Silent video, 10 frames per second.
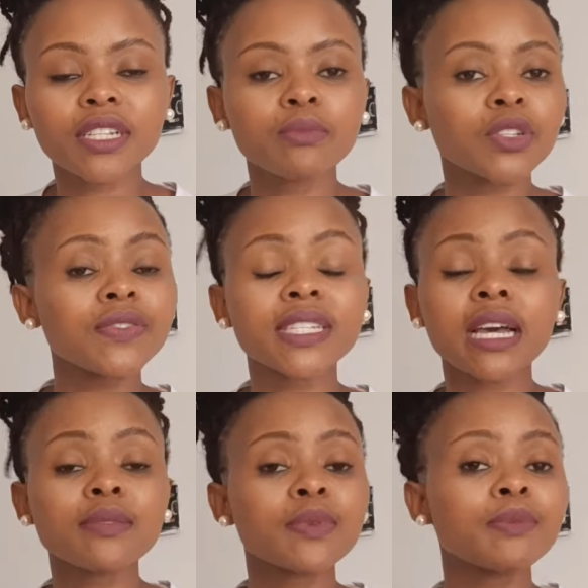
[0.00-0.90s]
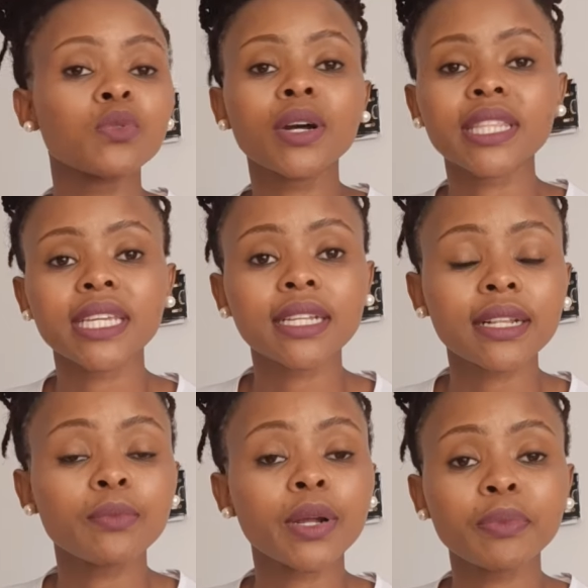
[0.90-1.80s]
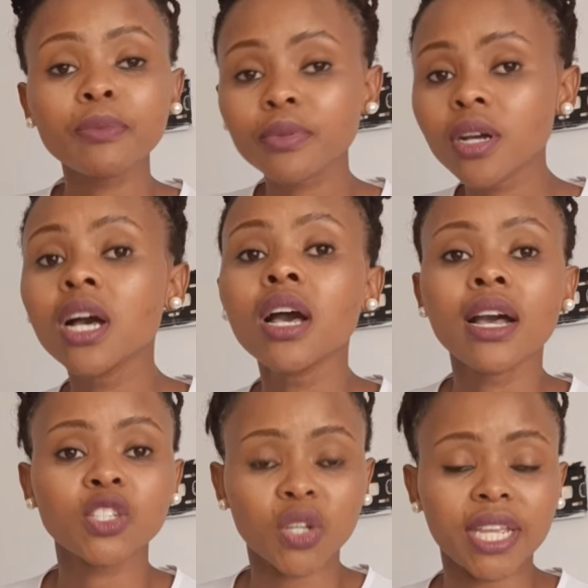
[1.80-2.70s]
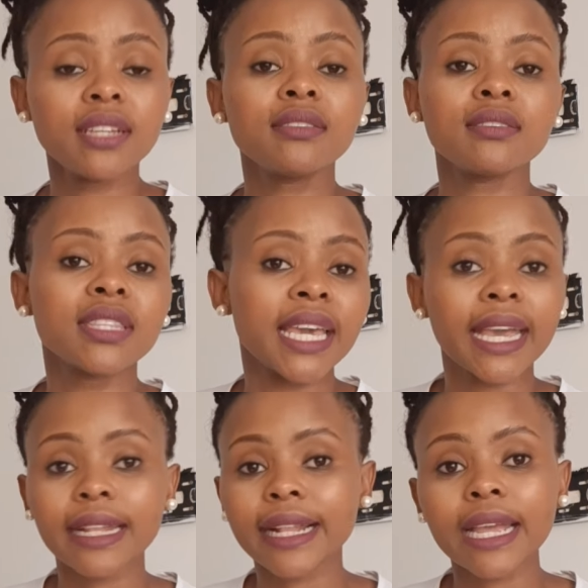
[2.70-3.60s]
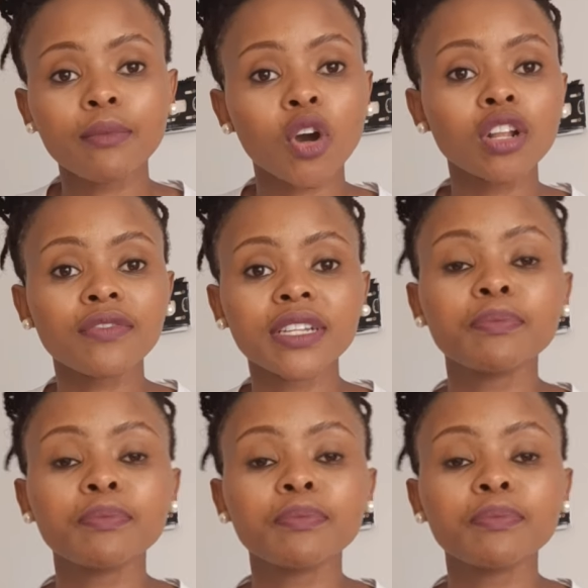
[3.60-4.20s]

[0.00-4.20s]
Most of the times, people what people donate, they can claim all of it.